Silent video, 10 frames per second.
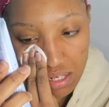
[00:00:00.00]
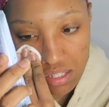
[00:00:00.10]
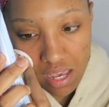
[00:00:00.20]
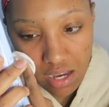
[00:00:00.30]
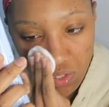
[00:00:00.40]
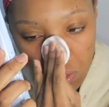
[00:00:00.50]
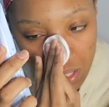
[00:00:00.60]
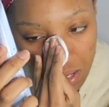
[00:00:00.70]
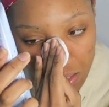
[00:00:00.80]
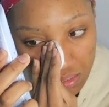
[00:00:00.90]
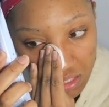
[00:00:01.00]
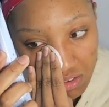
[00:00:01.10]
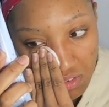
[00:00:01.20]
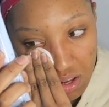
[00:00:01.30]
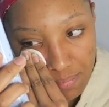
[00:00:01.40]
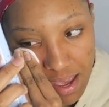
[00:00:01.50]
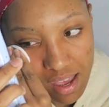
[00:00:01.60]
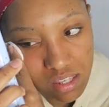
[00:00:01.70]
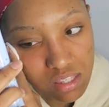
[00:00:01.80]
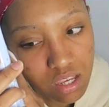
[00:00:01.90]
and it's actually like a leave-on
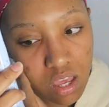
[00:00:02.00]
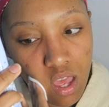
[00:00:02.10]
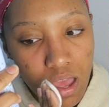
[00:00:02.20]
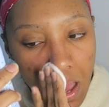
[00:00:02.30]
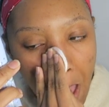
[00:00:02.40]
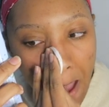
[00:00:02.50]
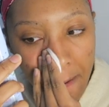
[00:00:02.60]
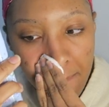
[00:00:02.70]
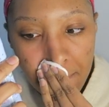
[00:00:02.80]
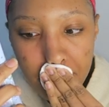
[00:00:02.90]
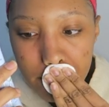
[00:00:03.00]
mask. um